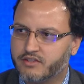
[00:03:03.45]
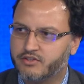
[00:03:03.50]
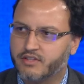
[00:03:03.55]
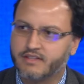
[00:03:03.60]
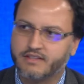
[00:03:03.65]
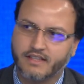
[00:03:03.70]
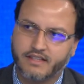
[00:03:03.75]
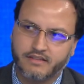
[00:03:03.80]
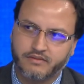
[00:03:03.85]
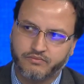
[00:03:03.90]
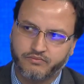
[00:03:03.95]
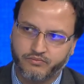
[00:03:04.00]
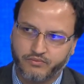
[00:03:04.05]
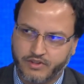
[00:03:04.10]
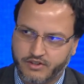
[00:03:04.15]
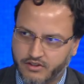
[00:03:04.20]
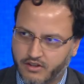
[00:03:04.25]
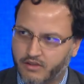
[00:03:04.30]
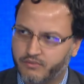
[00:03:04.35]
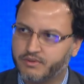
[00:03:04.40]
just as we
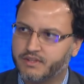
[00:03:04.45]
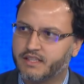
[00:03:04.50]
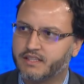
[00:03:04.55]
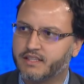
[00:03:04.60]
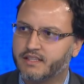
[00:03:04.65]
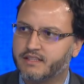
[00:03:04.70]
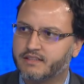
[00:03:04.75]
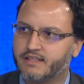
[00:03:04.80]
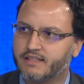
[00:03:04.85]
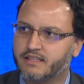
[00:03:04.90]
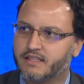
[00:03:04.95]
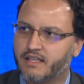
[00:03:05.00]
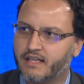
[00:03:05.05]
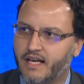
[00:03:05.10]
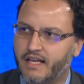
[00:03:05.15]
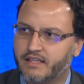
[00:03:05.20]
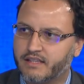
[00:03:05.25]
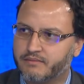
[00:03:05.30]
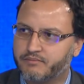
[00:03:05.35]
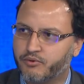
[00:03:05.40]
saw with the kids
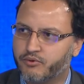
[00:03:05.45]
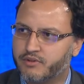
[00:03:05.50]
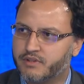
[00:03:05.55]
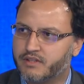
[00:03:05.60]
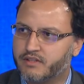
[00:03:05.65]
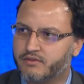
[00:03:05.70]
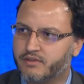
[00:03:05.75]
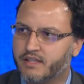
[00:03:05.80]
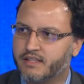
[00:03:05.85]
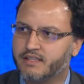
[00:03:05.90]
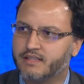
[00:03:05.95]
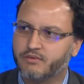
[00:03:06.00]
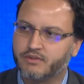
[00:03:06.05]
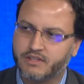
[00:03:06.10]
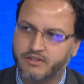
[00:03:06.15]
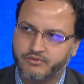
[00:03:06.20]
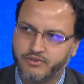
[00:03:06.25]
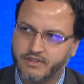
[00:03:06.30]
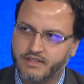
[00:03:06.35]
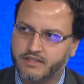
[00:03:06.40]
at the border, right? There
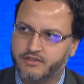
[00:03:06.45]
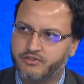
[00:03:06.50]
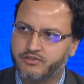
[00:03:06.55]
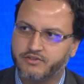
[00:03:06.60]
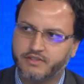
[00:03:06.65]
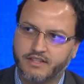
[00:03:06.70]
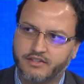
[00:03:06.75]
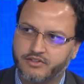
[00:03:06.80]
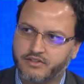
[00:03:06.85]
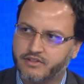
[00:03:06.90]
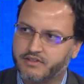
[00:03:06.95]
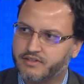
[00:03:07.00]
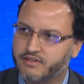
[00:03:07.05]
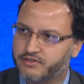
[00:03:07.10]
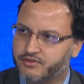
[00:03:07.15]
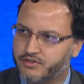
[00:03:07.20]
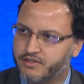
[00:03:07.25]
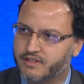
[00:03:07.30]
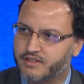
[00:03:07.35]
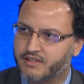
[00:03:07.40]
wasn't really a judicial
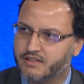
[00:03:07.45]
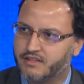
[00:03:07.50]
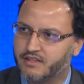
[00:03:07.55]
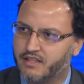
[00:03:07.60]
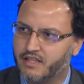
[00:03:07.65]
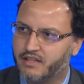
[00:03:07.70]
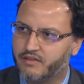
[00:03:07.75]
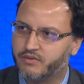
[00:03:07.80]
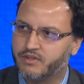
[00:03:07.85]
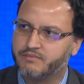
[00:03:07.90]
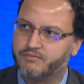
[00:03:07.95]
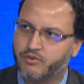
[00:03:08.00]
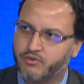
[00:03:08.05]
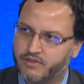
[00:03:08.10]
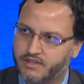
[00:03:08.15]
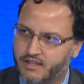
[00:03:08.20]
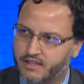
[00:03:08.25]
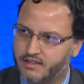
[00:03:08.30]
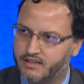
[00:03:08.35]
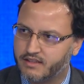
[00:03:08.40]
solution. It was more
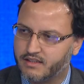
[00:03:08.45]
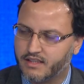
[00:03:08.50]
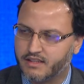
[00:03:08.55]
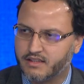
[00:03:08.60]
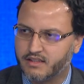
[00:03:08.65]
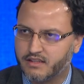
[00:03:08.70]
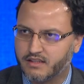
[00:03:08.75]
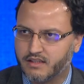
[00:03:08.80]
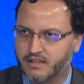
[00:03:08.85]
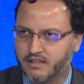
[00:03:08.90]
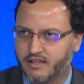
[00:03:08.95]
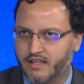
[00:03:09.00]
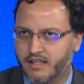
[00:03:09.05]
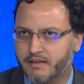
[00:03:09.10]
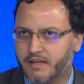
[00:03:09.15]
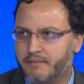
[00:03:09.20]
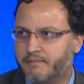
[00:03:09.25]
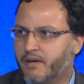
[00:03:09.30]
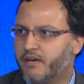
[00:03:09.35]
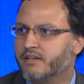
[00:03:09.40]

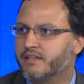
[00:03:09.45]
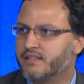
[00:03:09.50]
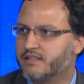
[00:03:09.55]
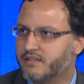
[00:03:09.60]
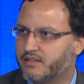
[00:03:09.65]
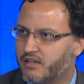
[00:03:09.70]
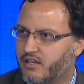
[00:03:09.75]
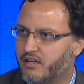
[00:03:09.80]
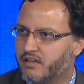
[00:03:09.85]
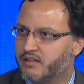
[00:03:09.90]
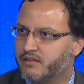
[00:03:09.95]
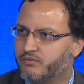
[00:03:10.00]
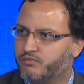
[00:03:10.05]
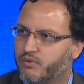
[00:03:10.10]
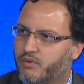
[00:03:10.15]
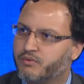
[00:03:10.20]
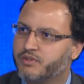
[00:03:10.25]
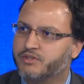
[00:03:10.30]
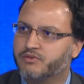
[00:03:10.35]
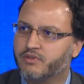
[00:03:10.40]
the Americans thought
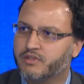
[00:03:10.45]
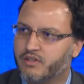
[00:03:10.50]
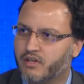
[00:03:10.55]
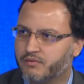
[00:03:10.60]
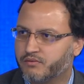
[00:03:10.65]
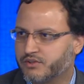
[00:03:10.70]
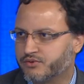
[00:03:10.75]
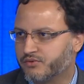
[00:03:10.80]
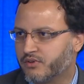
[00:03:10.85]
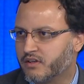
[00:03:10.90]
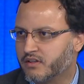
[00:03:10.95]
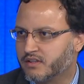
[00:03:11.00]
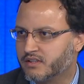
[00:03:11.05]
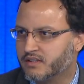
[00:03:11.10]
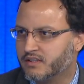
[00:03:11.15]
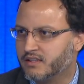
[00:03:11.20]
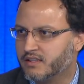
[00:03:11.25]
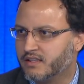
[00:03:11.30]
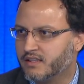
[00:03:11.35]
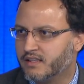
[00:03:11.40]
what was going on was wrong.
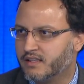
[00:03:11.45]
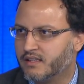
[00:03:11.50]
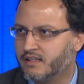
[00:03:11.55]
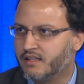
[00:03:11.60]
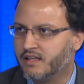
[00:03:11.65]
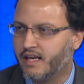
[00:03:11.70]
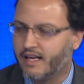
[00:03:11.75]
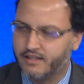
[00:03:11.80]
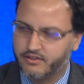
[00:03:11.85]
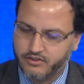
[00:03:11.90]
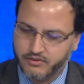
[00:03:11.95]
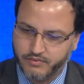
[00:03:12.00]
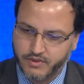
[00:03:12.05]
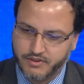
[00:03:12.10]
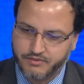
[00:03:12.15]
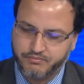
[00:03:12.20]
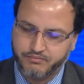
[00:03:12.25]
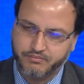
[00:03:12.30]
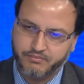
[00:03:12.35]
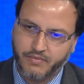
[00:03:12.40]
And so we
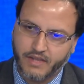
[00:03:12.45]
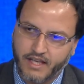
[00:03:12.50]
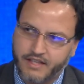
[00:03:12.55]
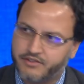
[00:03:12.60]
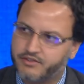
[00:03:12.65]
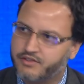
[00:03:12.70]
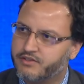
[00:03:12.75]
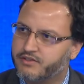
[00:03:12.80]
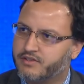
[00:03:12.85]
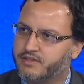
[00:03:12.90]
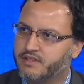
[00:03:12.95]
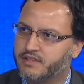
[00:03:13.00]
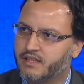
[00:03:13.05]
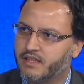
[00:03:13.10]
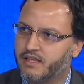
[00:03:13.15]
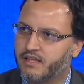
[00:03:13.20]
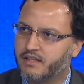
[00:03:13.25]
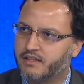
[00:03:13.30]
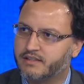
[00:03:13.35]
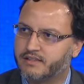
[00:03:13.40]
plan to use
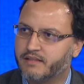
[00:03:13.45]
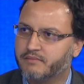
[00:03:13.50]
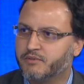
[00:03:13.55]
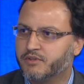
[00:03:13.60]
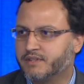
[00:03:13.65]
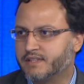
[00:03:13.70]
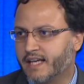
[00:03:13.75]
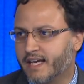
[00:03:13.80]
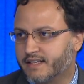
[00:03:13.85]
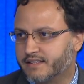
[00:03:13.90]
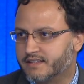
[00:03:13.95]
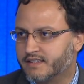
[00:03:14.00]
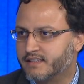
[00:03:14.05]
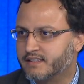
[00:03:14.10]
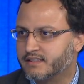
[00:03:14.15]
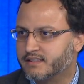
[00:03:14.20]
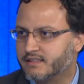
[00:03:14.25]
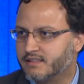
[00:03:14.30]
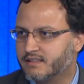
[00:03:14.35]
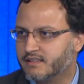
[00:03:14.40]
similar
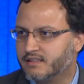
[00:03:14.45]
tactics.